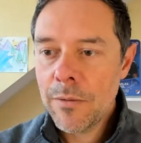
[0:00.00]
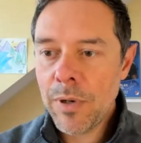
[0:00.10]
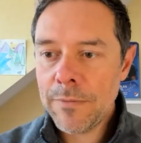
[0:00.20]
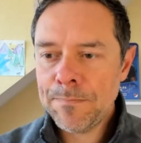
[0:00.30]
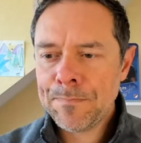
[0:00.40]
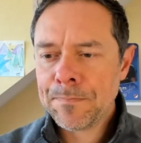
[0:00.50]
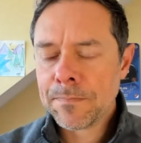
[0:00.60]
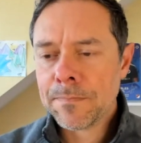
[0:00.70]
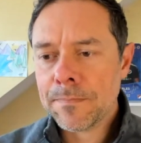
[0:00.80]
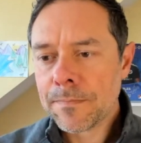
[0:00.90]
But
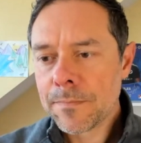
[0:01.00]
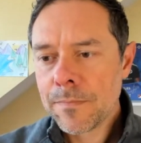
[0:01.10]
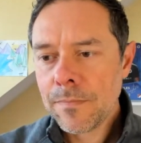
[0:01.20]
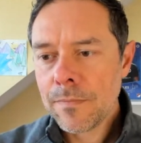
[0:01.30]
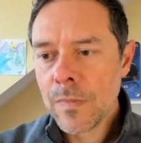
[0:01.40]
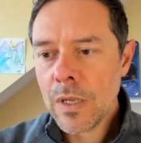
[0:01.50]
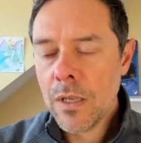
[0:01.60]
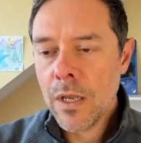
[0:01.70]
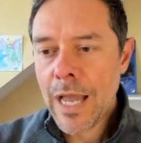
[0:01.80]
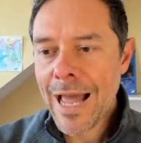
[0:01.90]

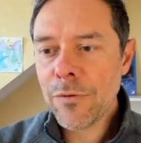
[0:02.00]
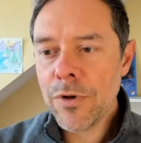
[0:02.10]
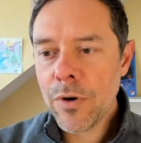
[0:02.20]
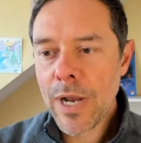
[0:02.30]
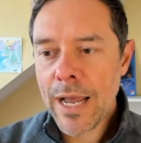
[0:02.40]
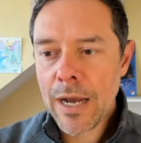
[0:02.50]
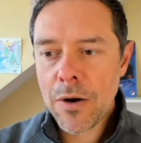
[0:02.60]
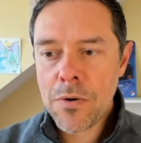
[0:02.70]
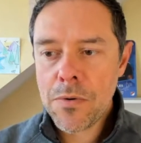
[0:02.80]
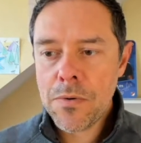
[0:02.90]
I don't know
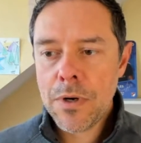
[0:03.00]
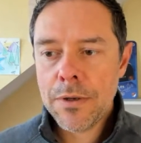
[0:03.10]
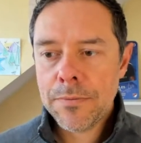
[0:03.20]
how,